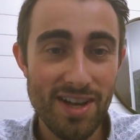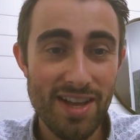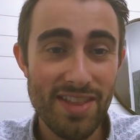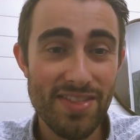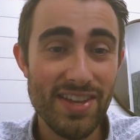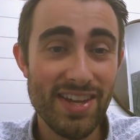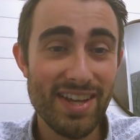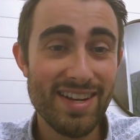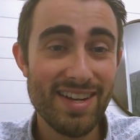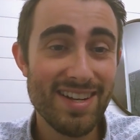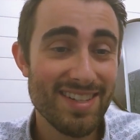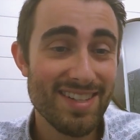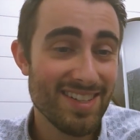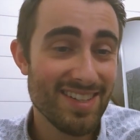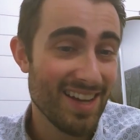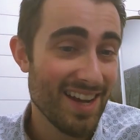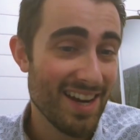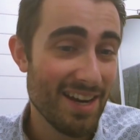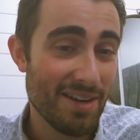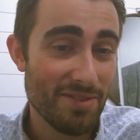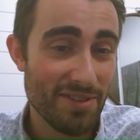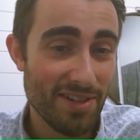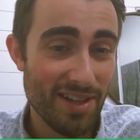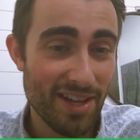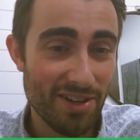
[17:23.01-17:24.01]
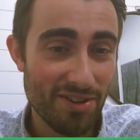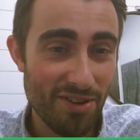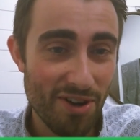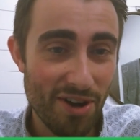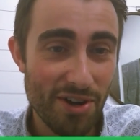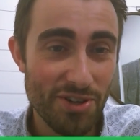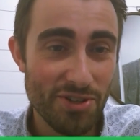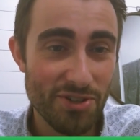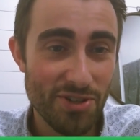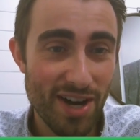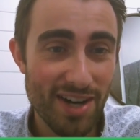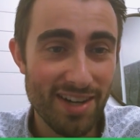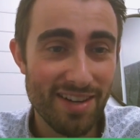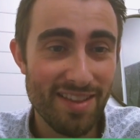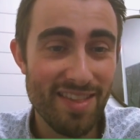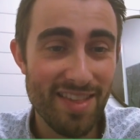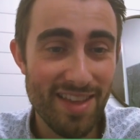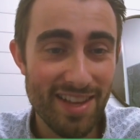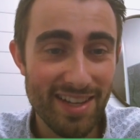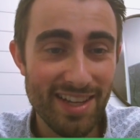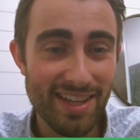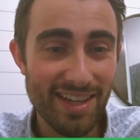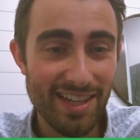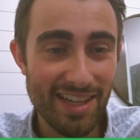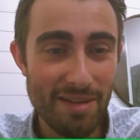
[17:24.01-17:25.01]
The Canucks signed him to that contract
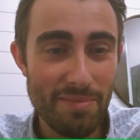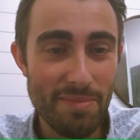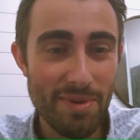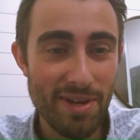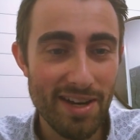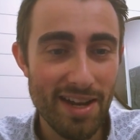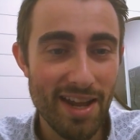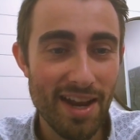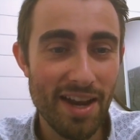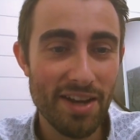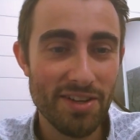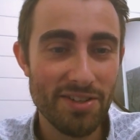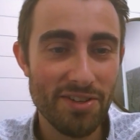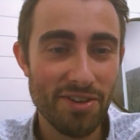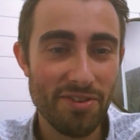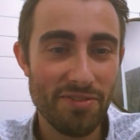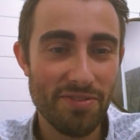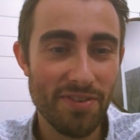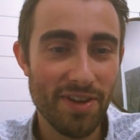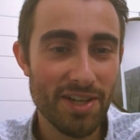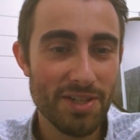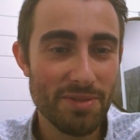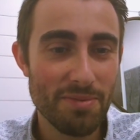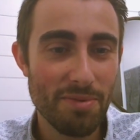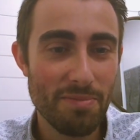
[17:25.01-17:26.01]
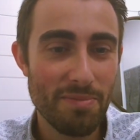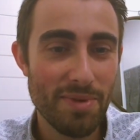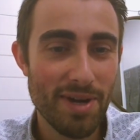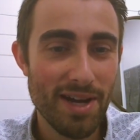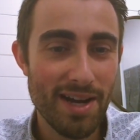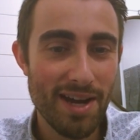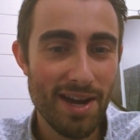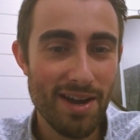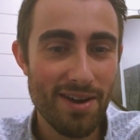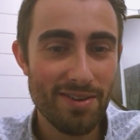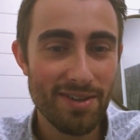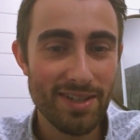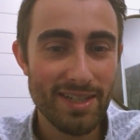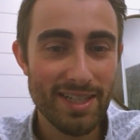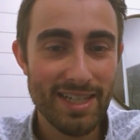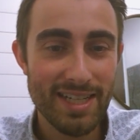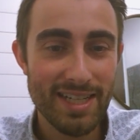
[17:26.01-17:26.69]
thinking he'd be an NHL defenseman by now,